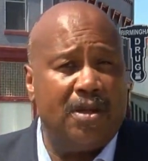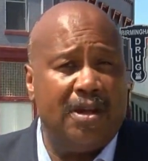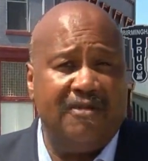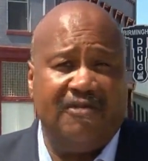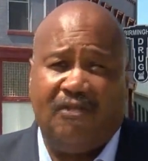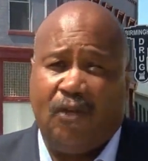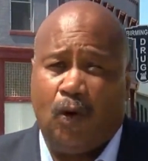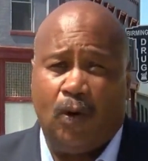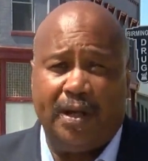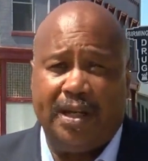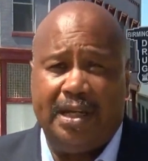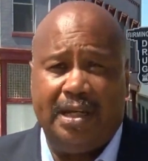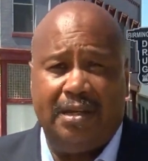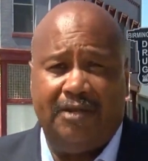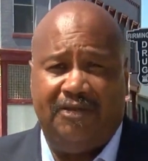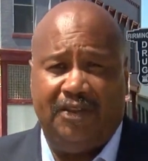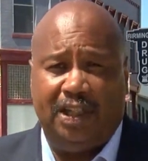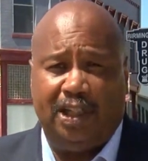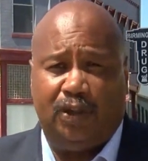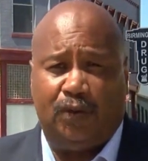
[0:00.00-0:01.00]
than 40
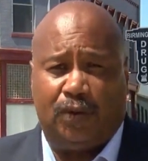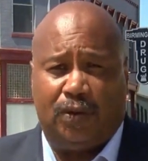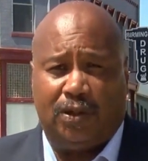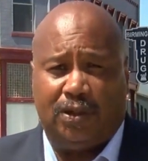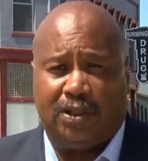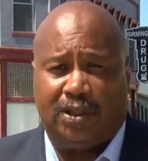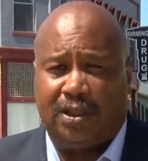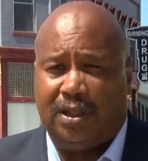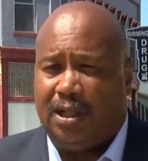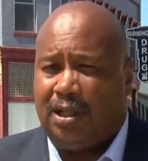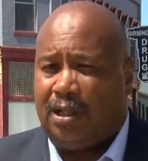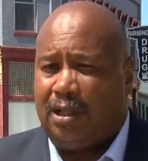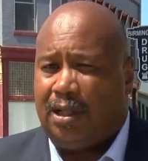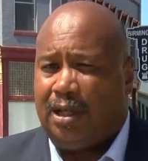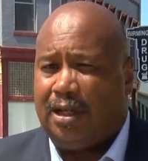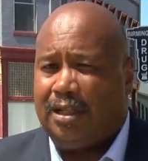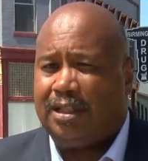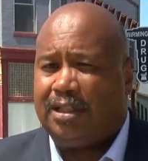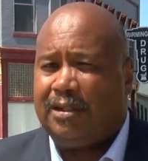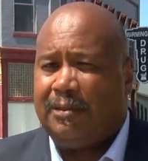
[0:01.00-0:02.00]
individuals
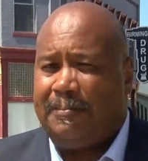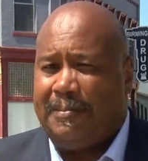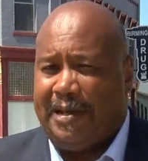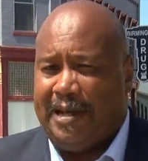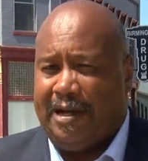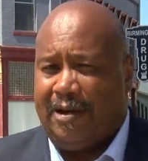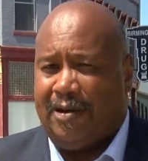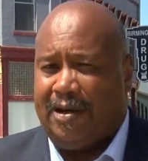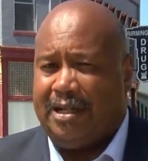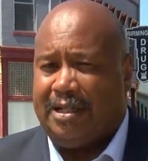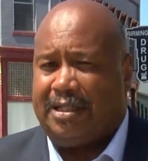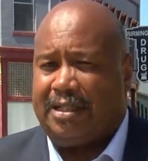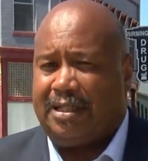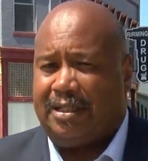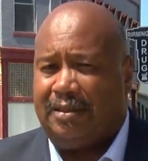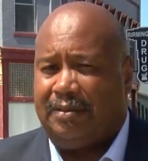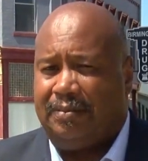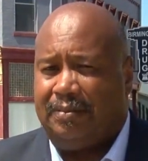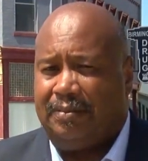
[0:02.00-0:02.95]
lost a parent.